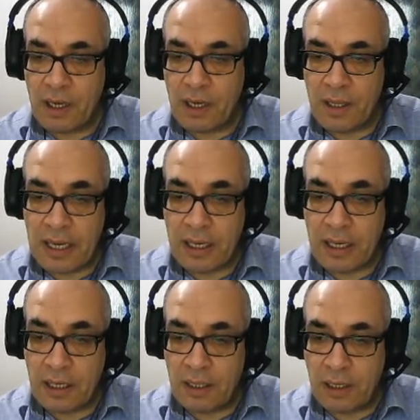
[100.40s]
Think
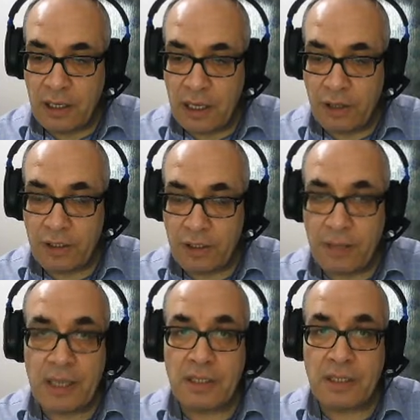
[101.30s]
here
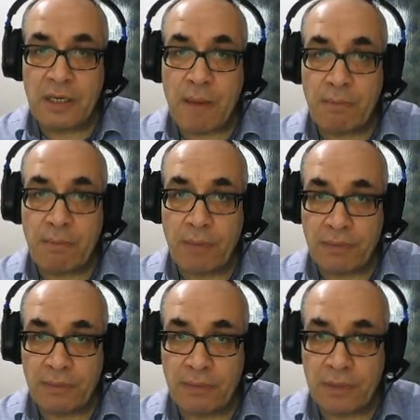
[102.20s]
means remember.
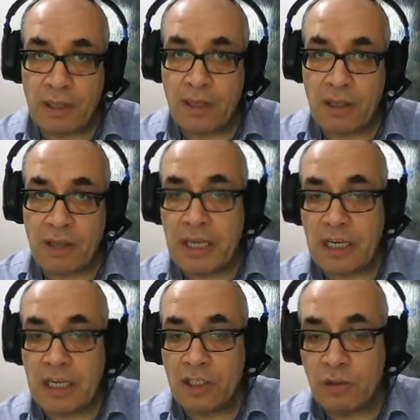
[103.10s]
Did not
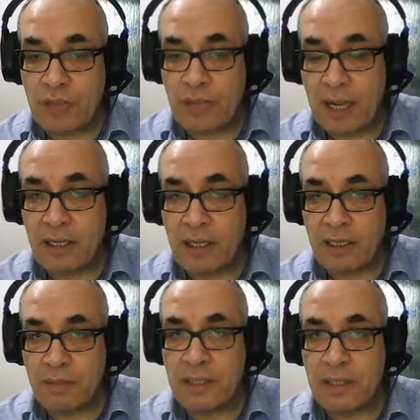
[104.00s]
think to tell, it
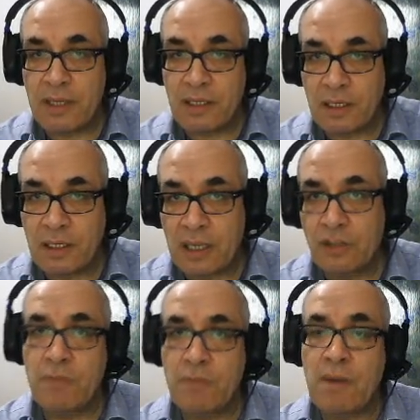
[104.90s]
means he did not
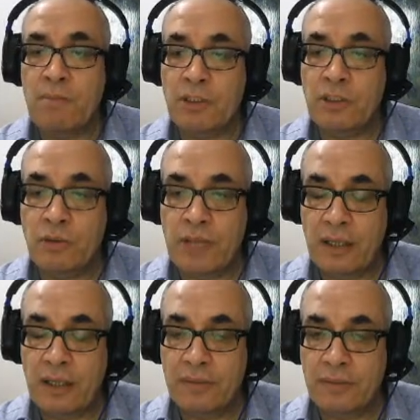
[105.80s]
remember to tell.